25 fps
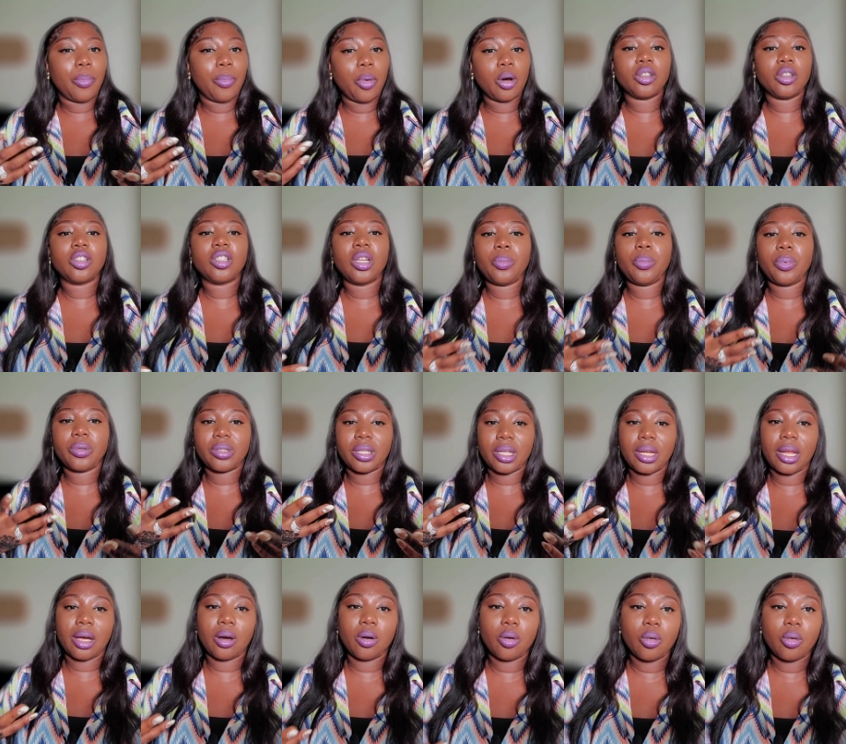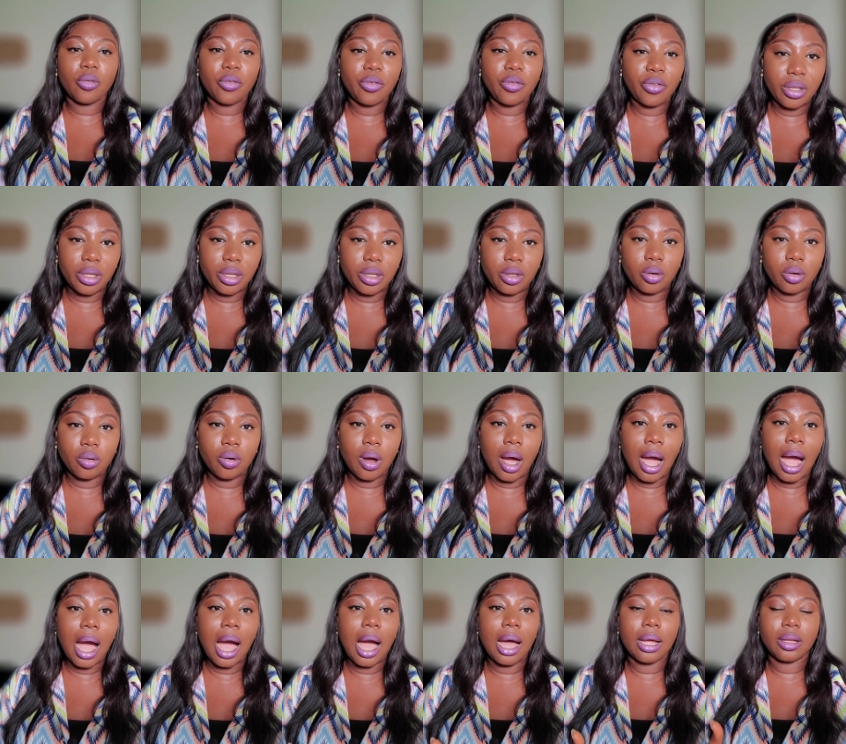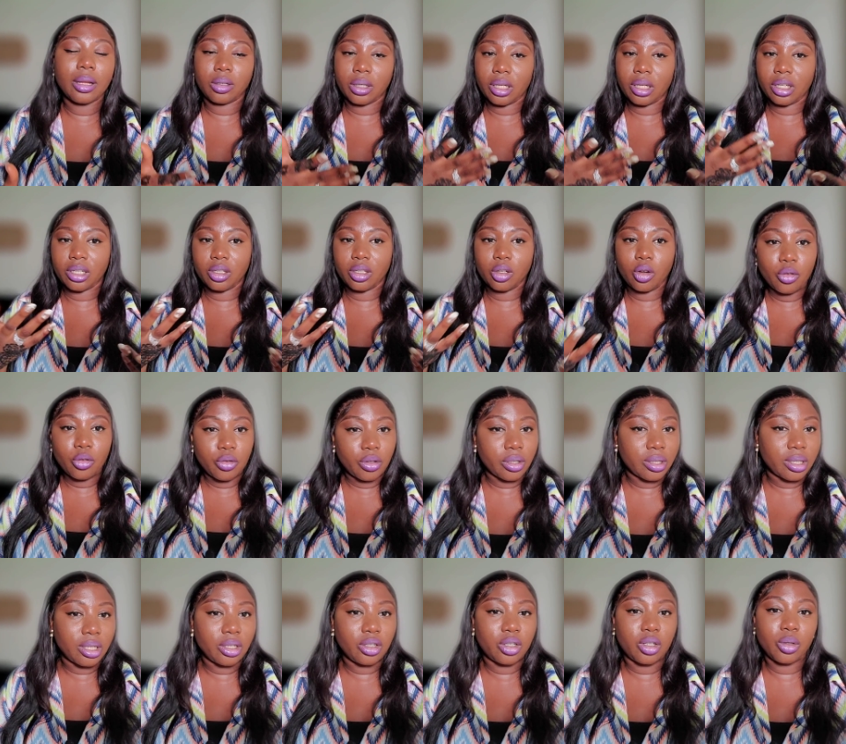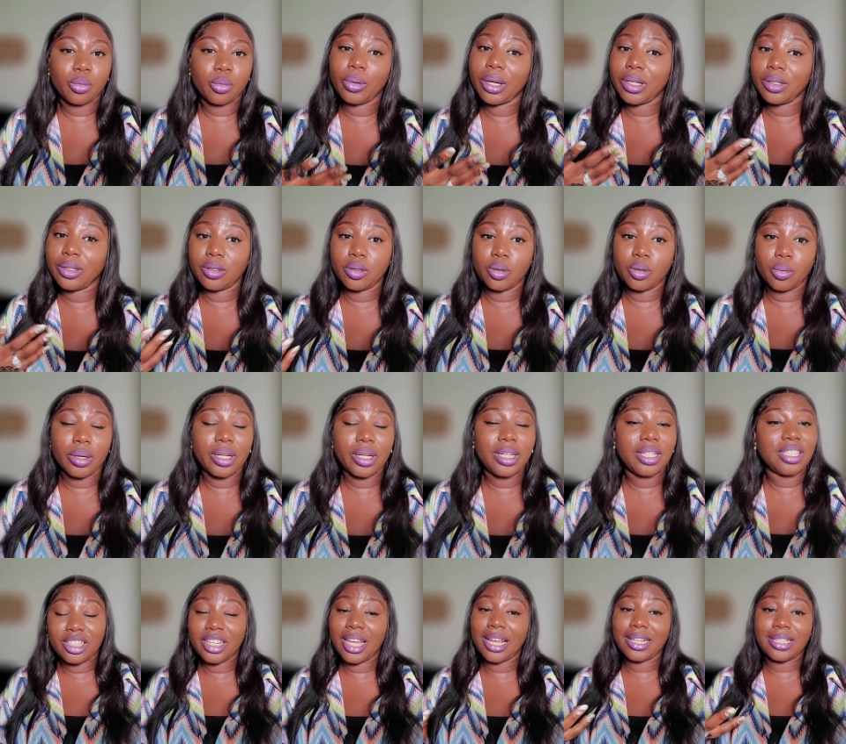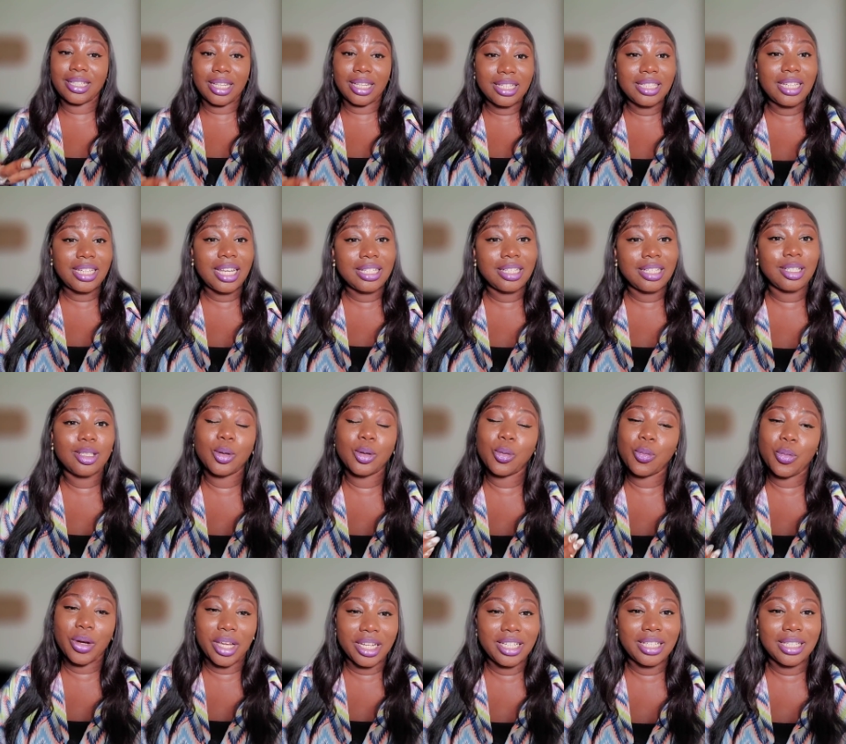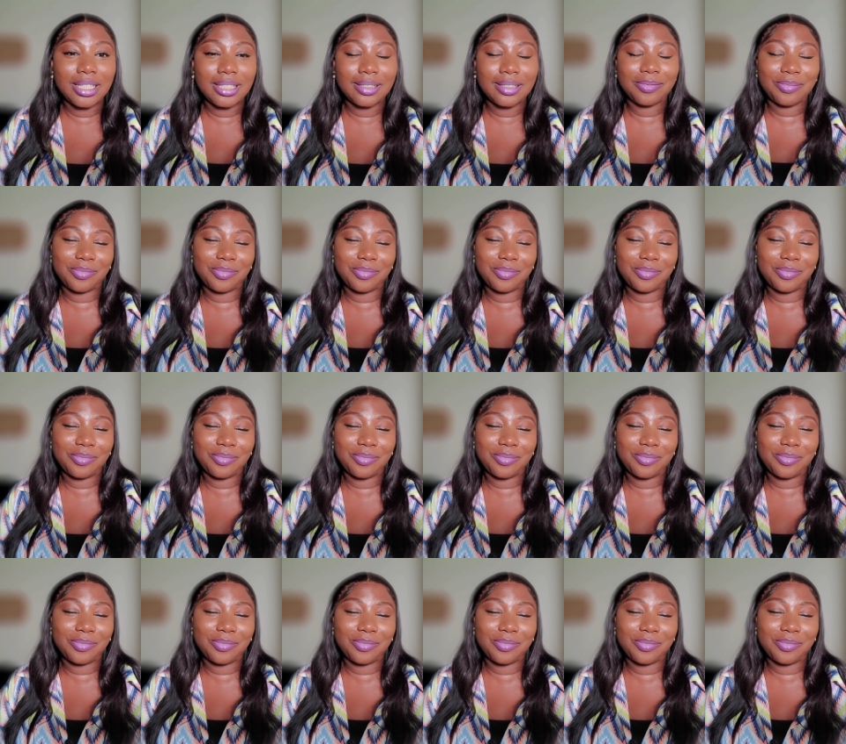but she posted her own video and okay obviously she went to the wedding she attended the wedding